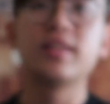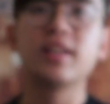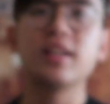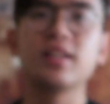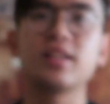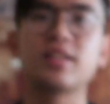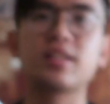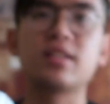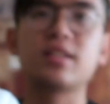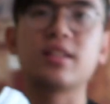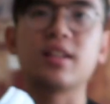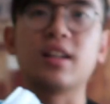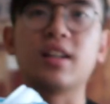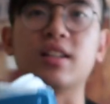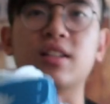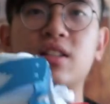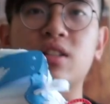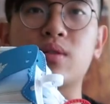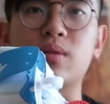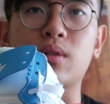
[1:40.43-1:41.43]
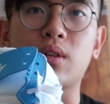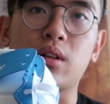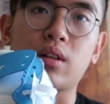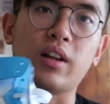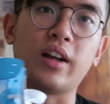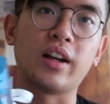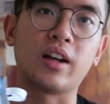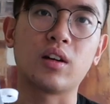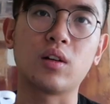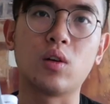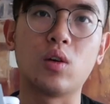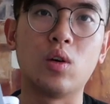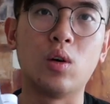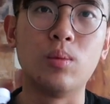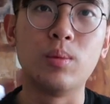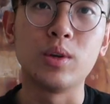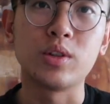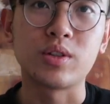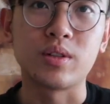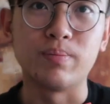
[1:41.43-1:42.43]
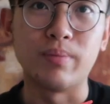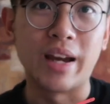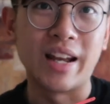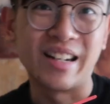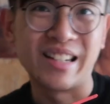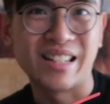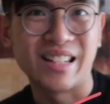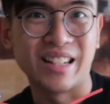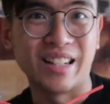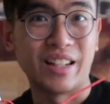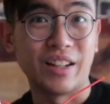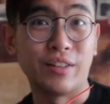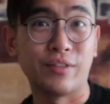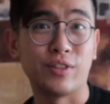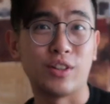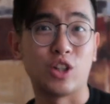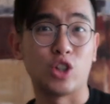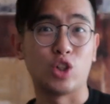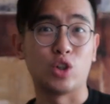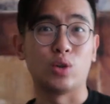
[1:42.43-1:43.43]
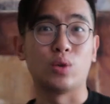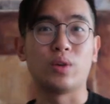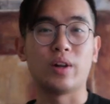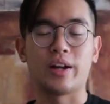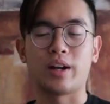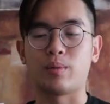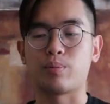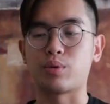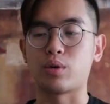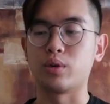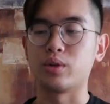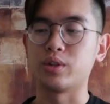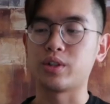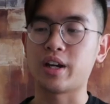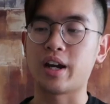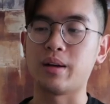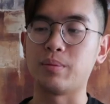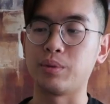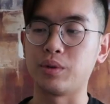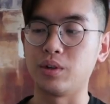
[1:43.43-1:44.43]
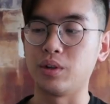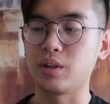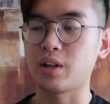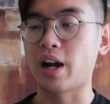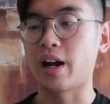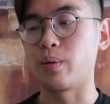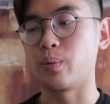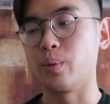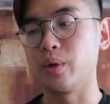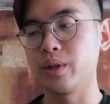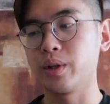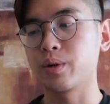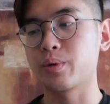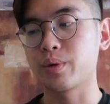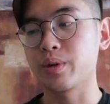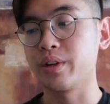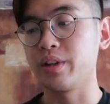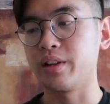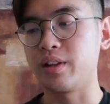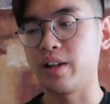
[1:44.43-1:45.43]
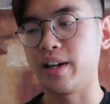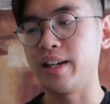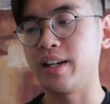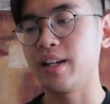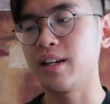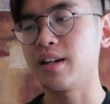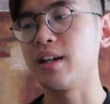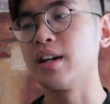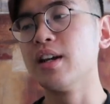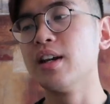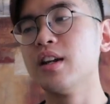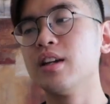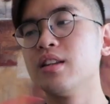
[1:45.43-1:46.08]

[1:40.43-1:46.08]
This is like almost meant to give the shoe like a prototype look. I really, really like it.